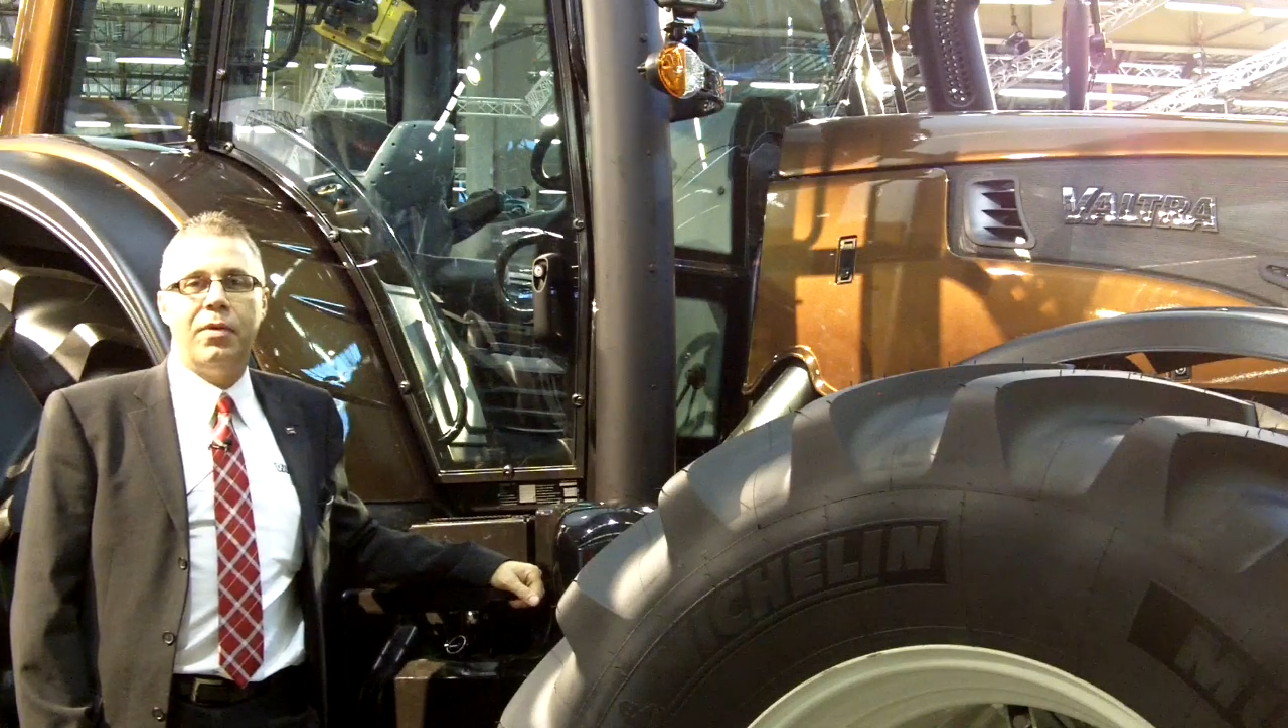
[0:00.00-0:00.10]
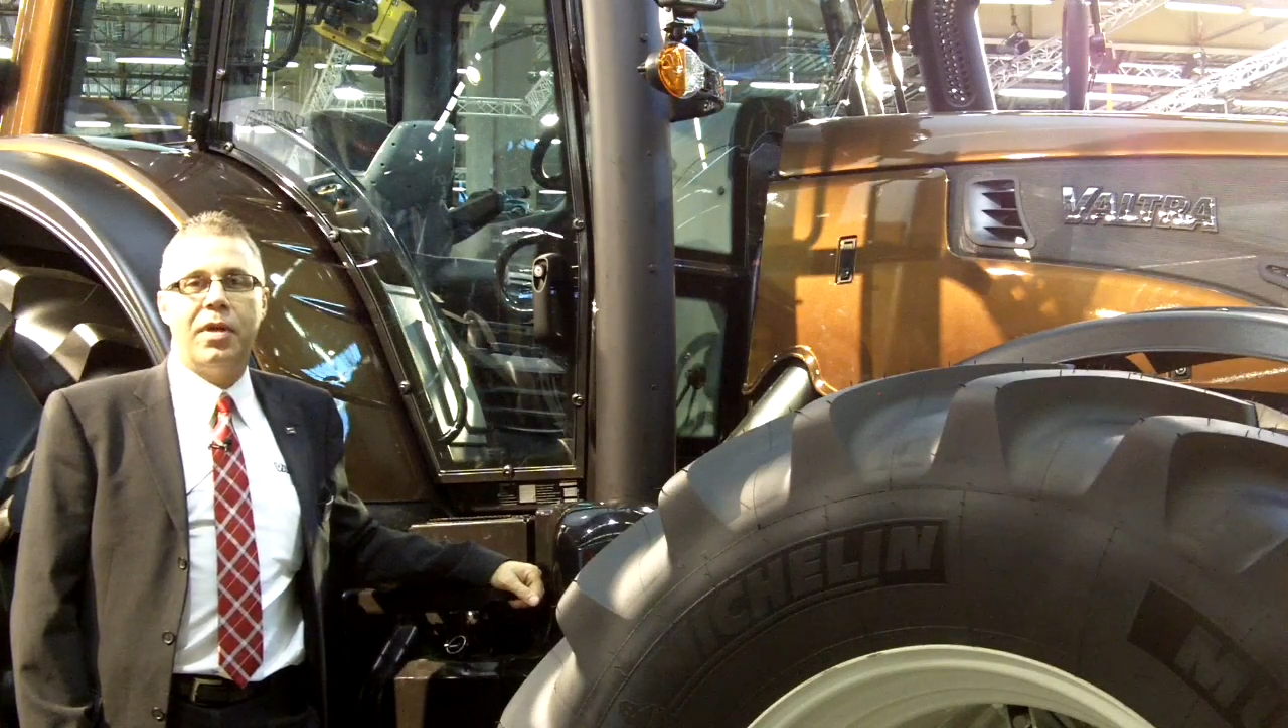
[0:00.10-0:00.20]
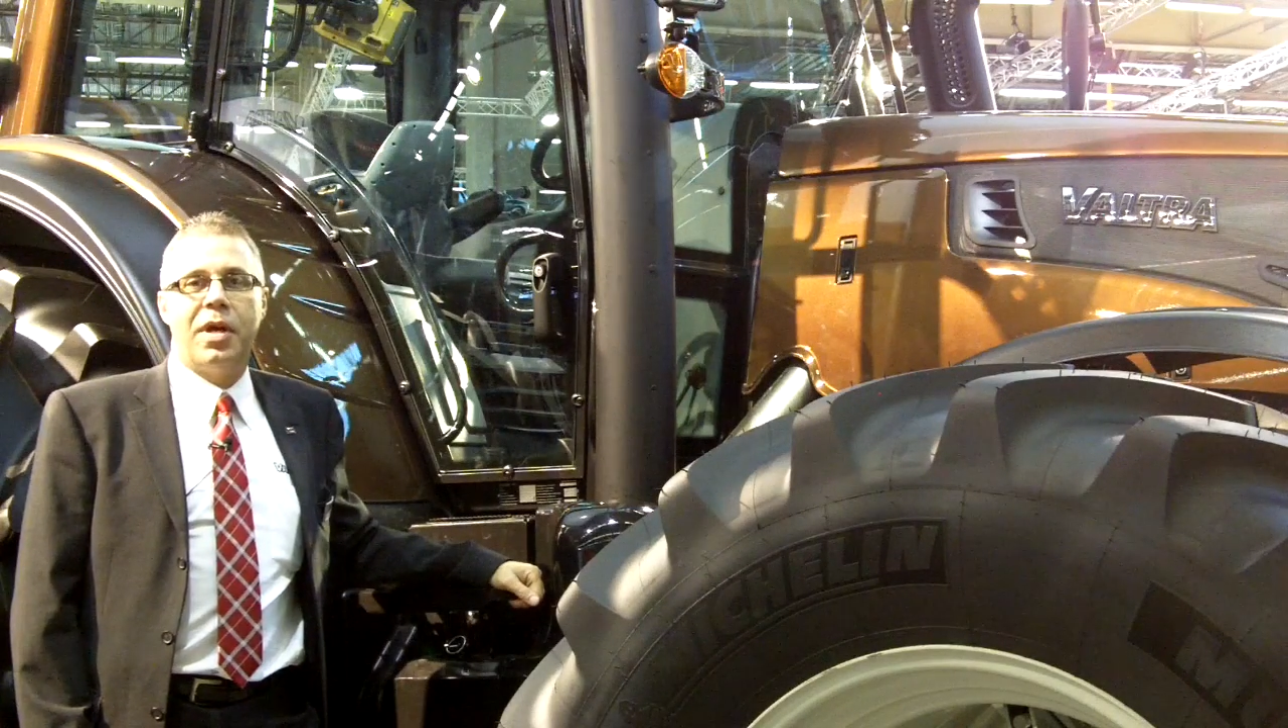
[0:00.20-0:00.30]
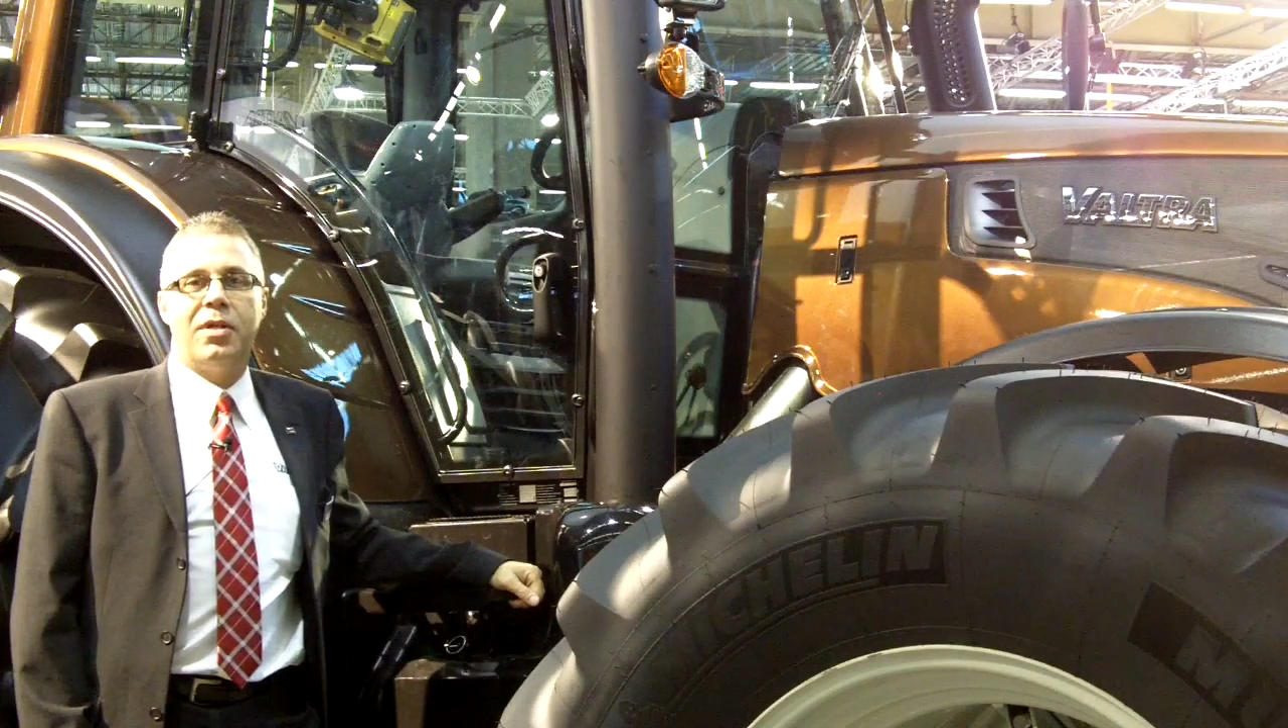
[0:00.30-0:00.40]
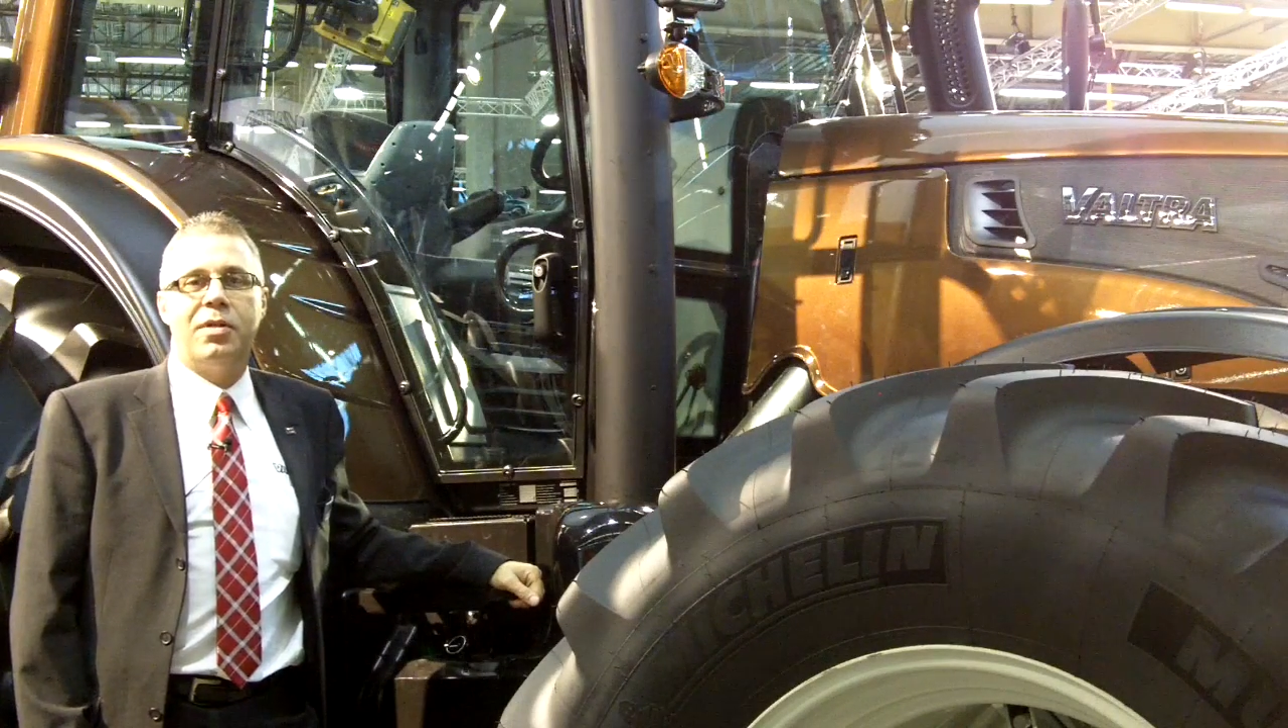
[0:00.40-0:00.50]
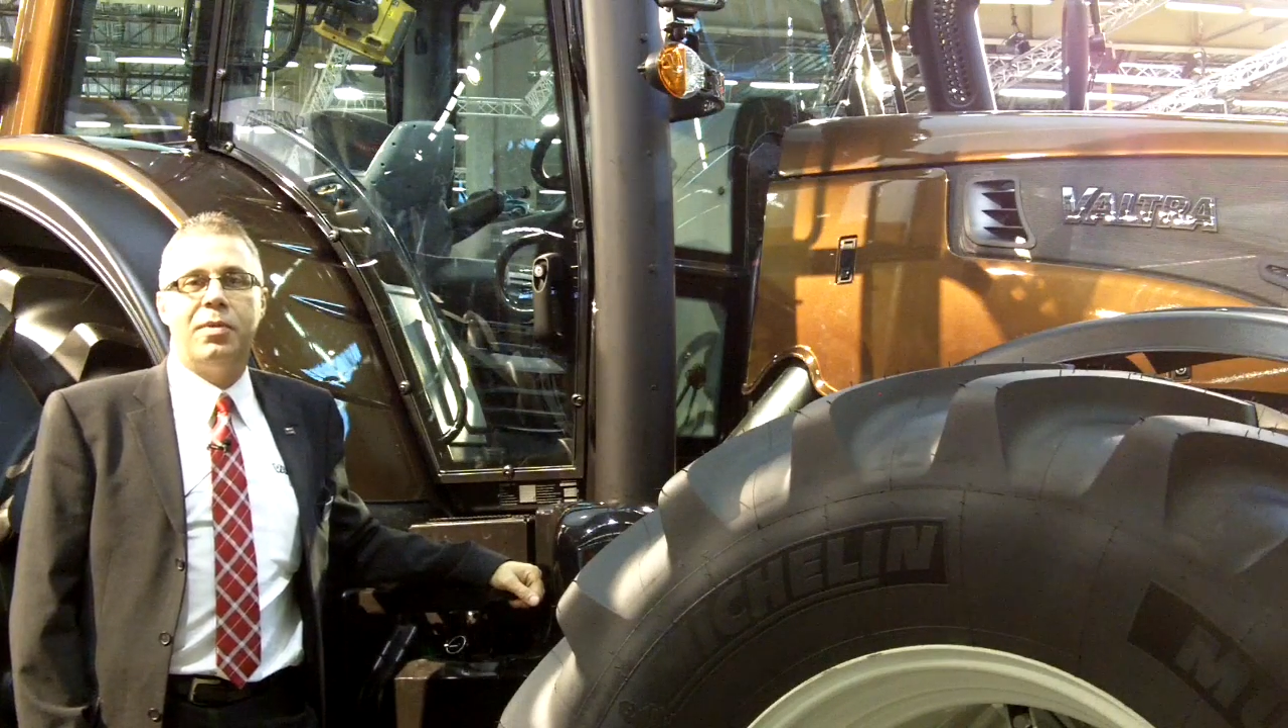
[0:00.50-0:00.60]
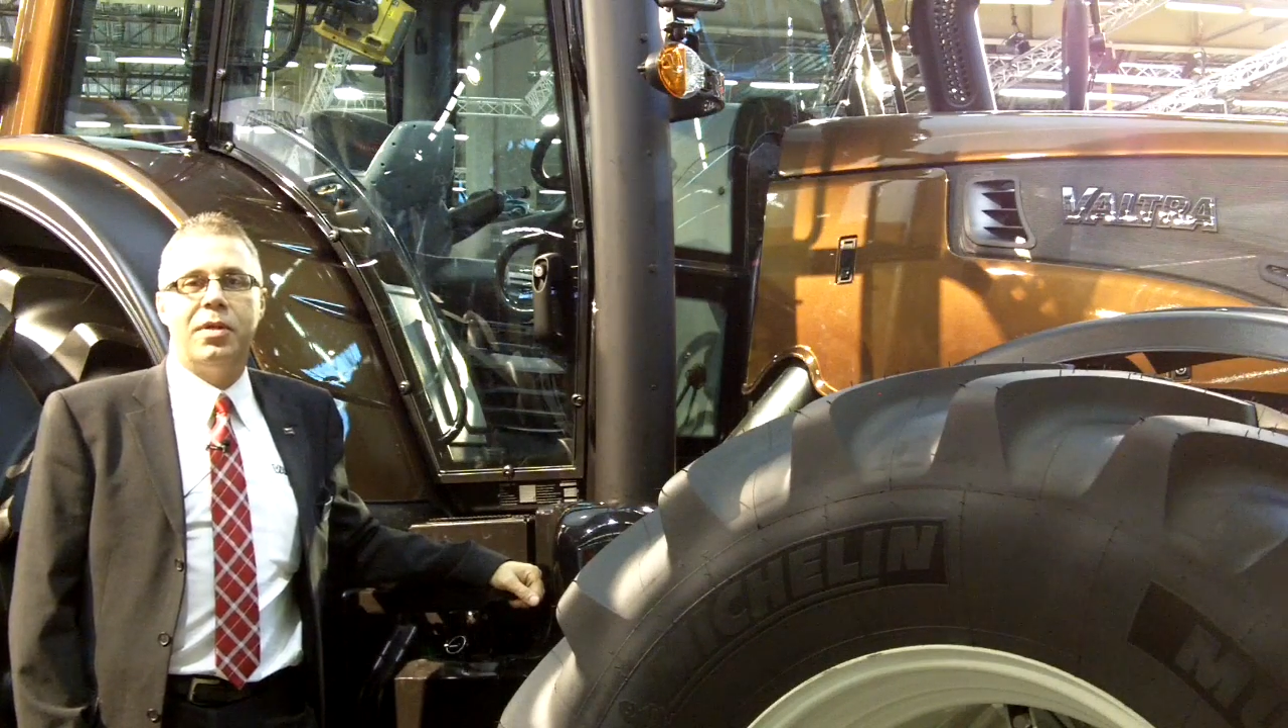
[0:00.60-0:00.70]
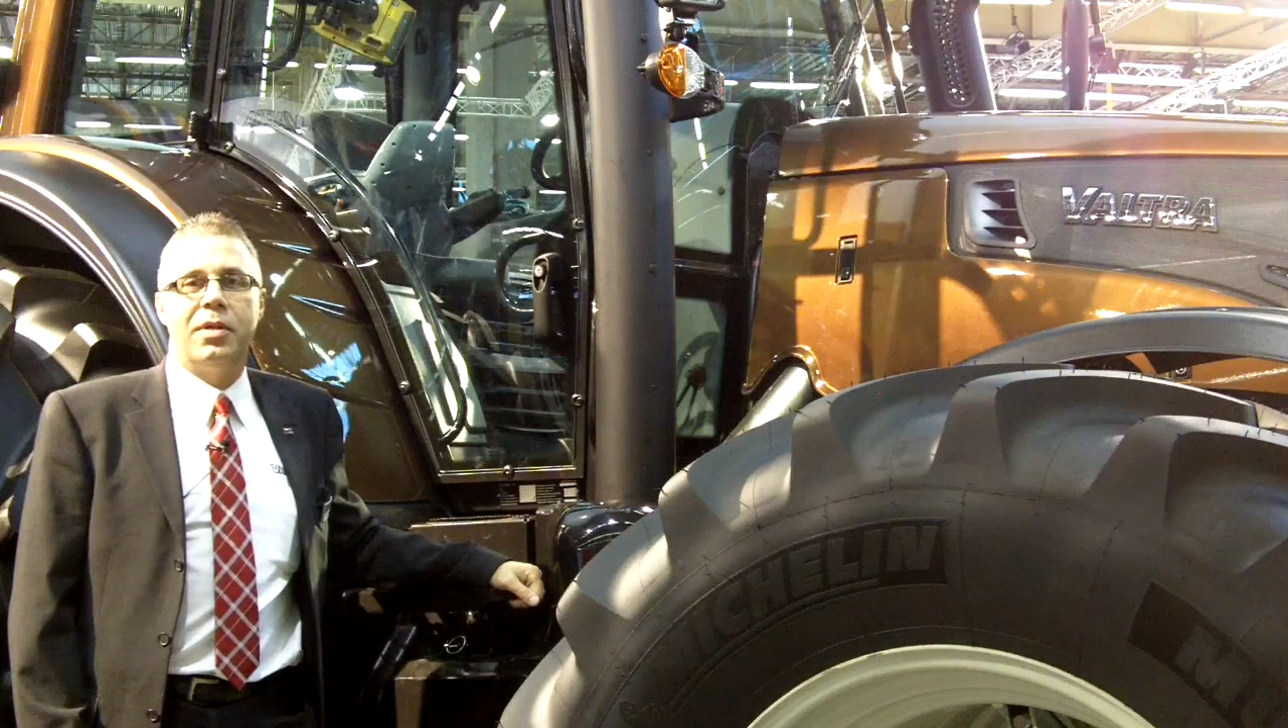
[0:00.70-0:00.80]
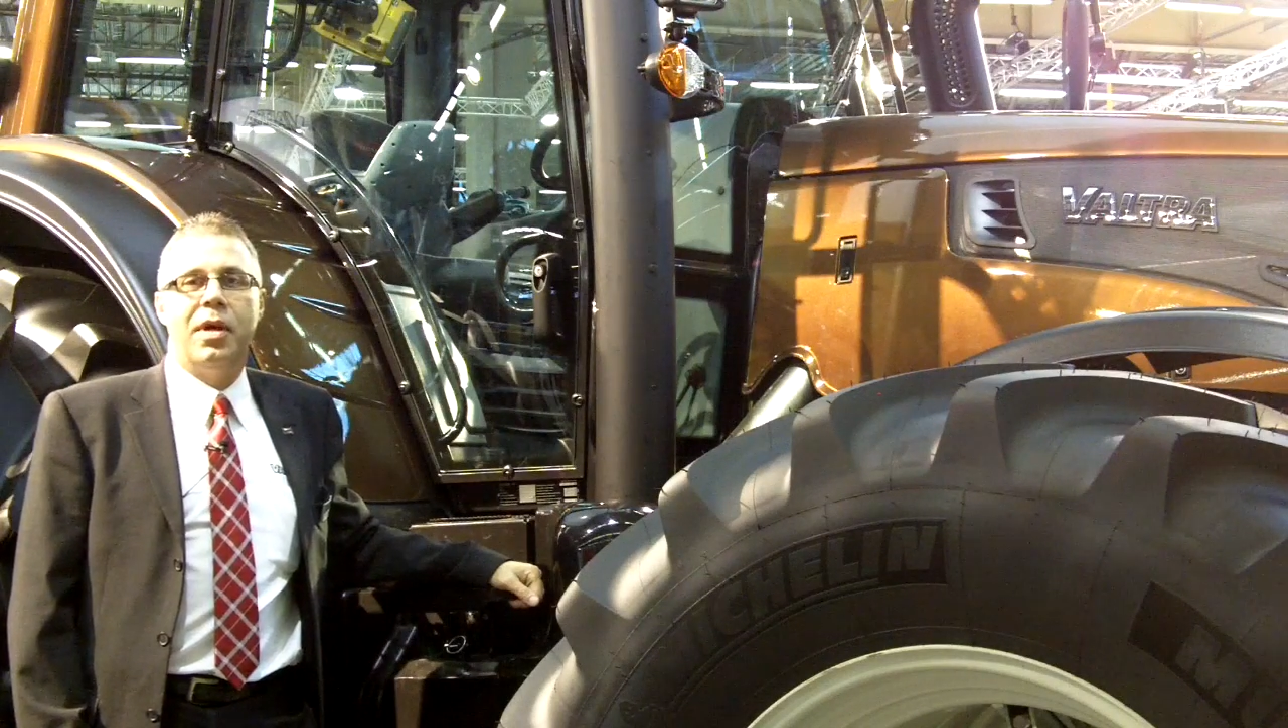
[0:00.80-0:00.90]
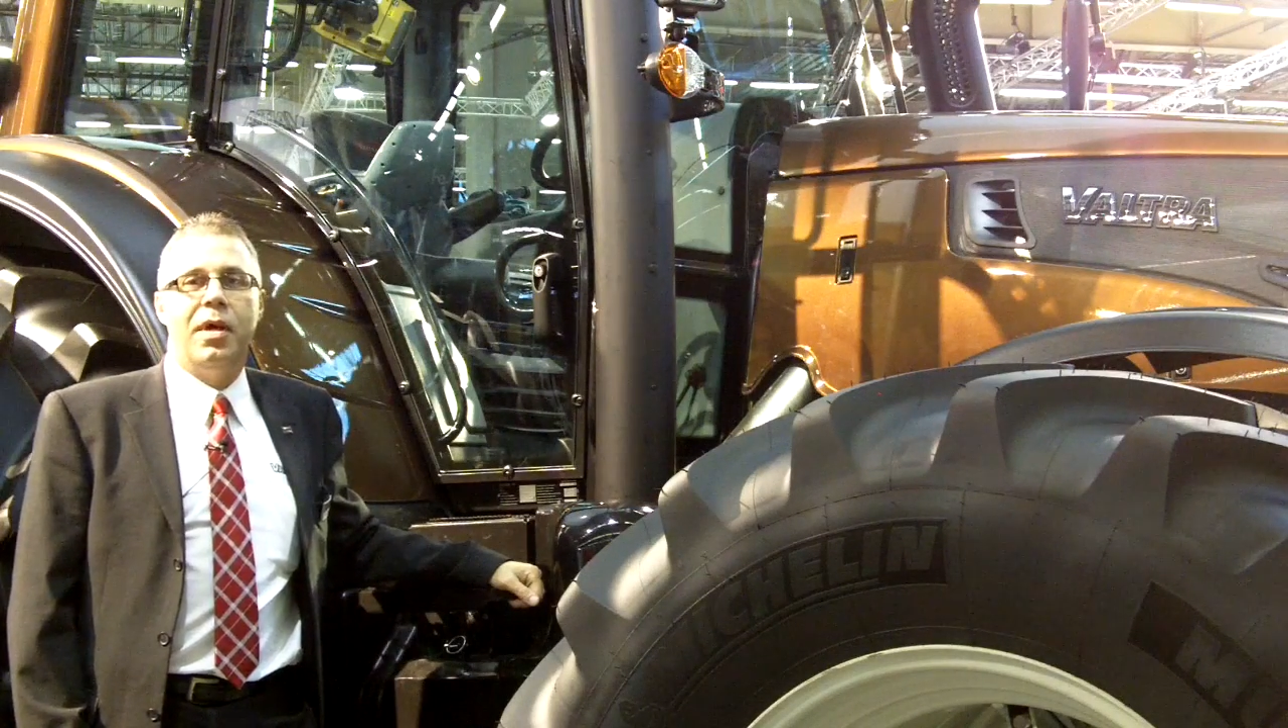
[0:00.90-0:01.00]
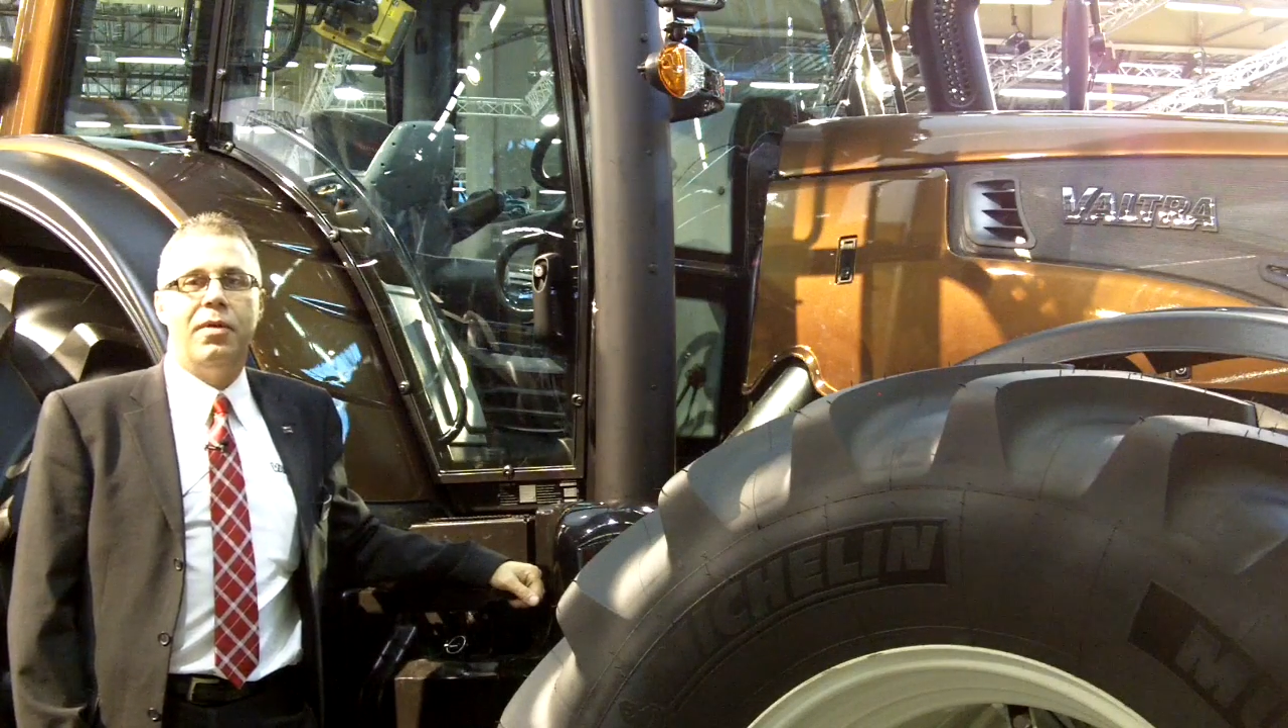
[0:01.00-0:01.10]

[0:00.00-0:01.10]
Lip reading: with the customers